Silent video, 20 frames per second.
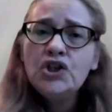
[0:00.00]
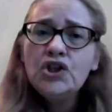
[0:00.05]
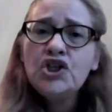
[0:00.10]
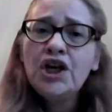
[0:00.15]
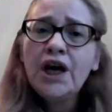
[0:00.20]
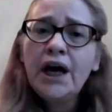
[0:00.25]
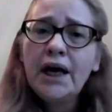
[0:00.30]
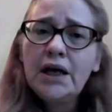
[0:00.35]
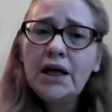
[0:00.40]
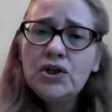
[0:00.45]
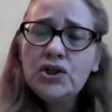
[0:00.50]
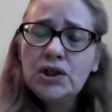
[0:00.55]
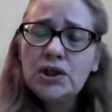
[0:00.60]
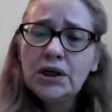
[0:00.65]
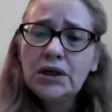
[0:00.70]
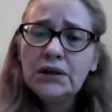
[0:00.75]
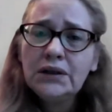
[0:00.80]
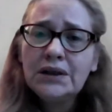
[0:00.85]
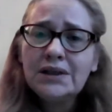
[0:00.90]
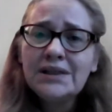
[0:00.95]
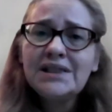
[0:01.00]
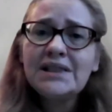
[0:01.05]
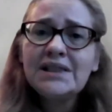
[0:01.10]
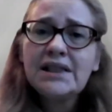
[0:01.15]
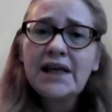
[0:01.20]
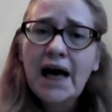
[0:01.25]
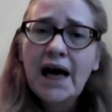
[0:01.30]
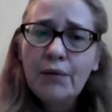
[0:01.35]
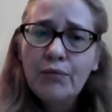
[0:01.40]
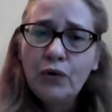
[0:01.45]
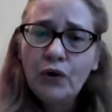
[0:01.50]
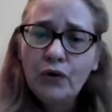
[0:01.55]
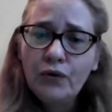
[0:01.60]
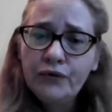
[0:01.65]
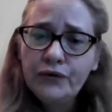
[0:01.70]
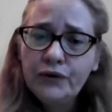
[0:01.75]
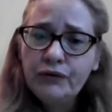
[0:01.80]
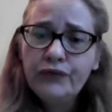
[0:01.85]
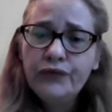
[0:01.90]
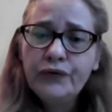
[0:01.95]
changing the sum
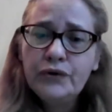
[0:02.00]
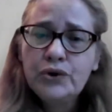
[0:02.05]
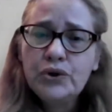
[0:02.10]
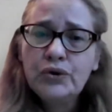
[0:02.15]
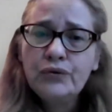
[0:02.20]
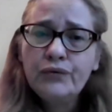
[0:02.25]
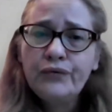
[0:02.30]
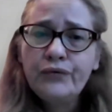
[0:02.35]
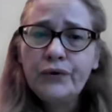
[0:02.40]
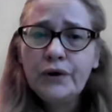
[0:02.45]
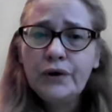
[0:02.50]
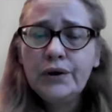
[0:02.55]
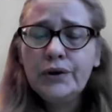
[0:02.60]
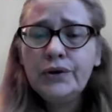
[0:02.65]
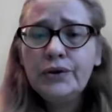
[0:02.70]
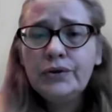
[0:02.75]
of the fossil fuel,